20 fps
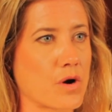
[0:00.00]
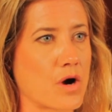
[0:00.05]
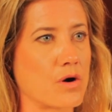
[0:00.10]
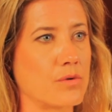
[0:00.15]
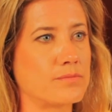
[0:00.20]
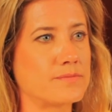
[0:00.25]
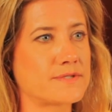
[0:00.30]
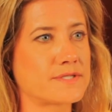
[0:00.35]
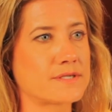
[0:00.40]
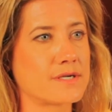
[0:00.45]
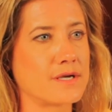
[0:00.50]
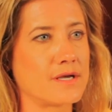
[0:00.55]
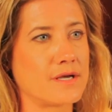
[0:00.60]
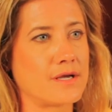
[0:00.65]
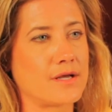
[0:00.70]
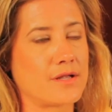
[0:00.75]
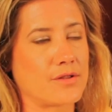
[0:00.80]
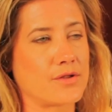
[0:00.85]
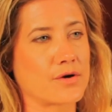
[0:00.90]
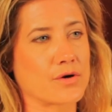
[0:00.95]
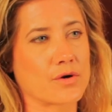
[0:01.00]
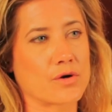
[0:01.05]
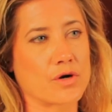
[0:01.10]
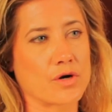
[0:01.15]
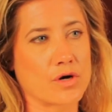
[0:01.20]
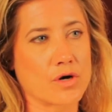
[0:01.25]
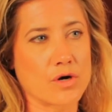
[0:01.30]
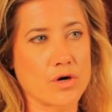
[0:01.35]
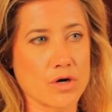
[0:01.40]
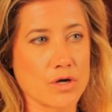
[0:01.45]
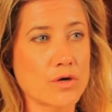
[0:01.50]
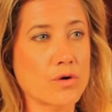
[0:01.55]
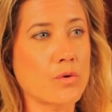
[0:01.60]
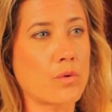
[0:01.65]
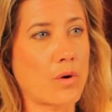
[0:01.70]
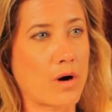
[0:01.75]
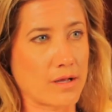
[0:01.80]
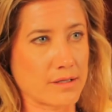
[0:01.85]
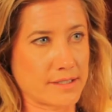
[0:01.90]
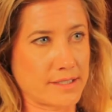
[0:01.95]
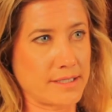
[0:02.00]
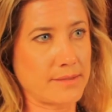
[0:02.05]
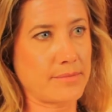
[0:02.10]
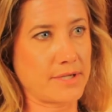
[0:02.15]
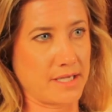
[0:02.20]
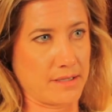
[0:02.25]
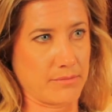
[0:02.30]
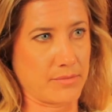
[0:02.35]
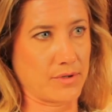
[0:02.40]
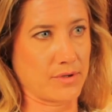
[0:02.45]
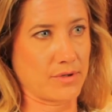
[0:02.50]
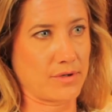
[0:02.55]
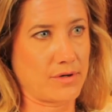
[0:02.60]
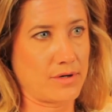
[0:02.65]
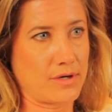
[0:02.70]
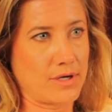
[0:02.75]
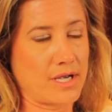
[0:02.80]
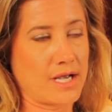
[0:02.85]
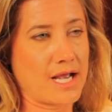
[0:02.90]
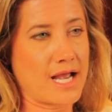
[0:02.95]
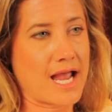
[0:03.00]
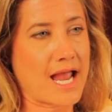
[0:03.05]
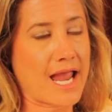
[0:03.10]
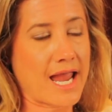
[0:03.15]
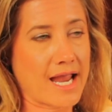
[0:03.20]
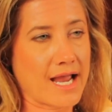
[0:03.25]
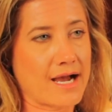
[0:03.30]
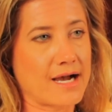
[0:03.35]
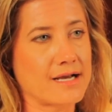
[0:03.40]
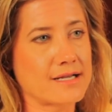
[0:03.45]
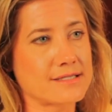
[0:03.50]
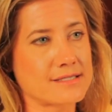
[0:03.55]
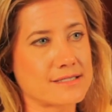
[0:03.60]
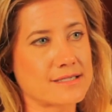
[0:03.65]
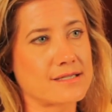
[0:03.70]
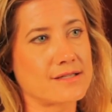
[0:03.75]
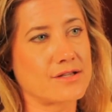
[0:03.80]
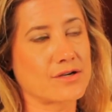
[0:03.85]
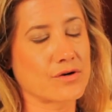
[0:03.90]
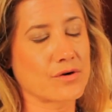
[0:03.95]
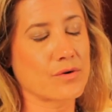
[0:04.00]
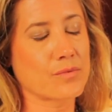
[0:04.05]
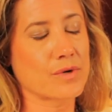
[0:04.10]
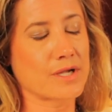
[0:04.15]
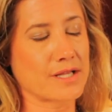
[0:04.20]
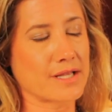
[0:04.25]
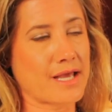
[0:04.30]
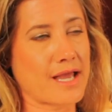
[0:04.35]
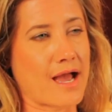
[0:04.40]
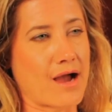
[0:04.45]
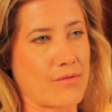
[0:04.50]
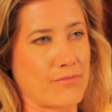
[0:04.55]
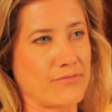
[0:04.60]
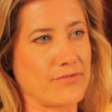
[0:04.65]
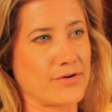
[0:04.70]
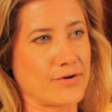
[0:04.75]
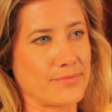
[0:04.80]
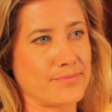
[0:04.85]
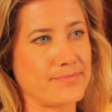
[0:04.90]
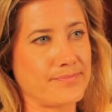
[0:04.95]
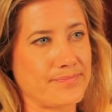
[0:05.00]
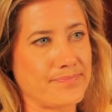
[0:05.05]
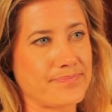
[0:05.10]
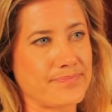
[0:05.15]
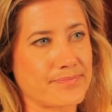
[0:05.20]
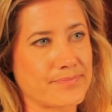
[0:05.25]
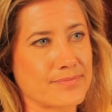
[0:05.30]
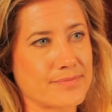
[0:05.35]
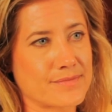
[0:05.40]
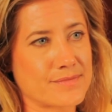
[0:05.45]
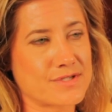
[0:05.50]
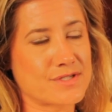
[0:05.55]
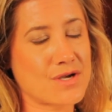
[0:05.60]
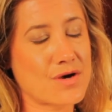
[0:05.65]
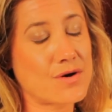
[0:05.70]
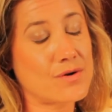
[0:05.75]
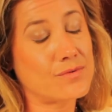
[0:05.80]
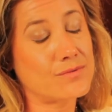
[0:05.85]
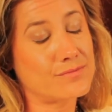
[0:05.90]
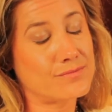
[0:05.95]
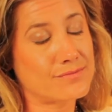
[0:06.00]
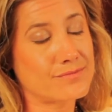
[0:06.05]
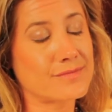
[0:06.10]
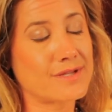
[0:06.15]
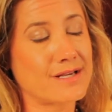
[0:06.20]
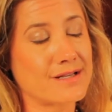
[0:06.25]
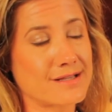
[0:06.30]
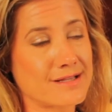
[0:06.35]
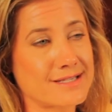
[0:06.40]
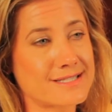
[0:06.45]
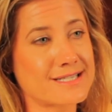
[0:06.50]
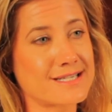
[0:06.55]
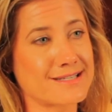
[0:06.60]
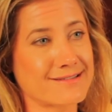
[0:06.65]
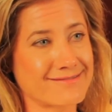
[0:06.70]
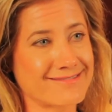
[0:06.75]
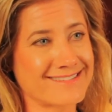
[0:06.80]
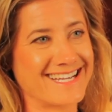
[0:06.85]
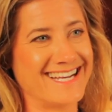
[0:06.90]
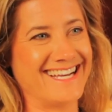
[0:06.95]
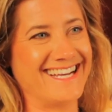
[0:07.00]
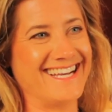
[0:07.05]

ropes, they're good quality people, and they're really helpful. So listen.